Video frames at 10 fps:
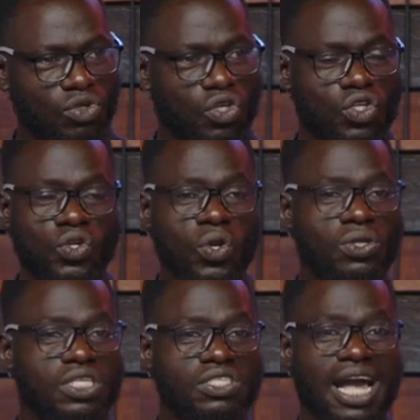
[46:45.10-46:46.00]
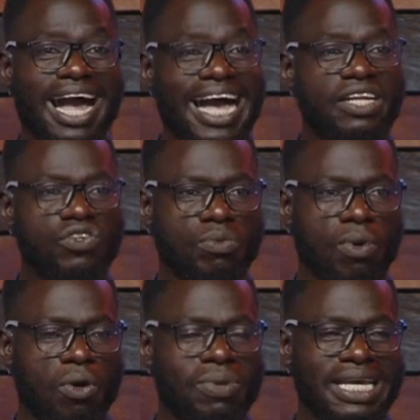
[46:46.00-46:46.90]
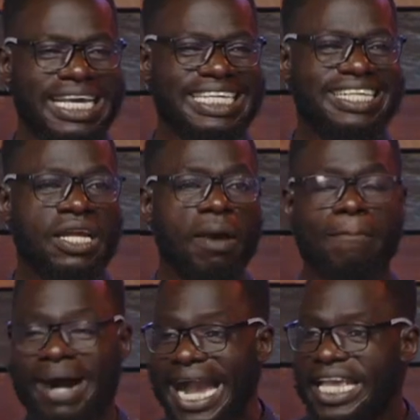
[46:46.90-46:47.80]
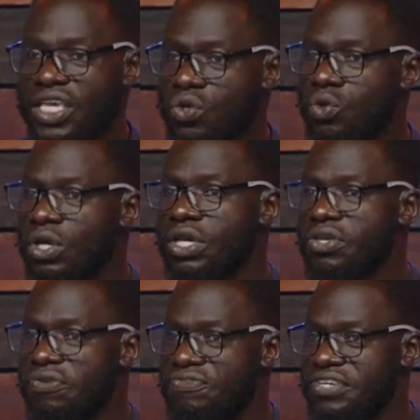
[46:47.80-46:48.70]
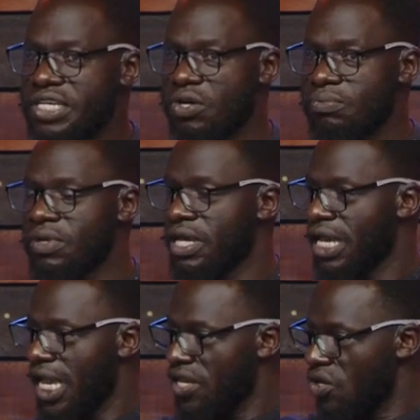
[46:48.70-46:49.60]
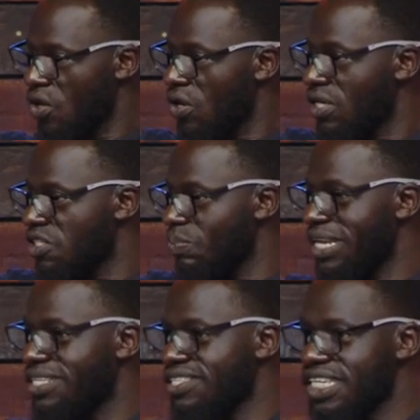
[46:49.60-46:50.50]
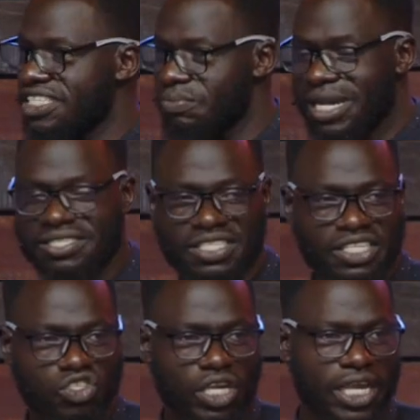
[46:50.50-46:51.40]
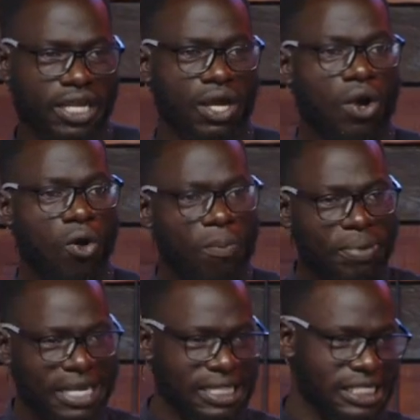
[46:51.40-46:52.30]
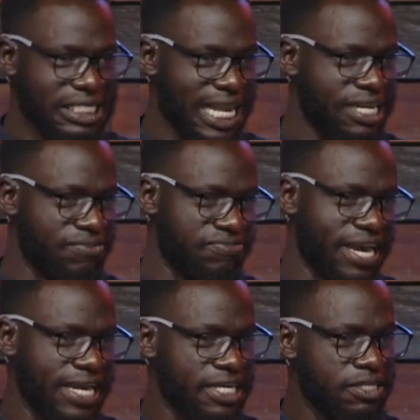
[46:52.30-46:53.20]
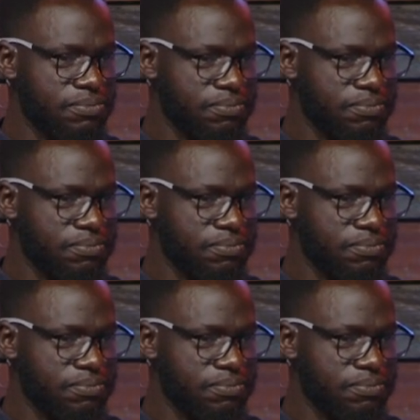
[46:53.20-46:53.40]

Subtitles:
You know this 100 bob is going to buy you your freedom, and you're not going to spend 6 months in jail or pay this kind of fine.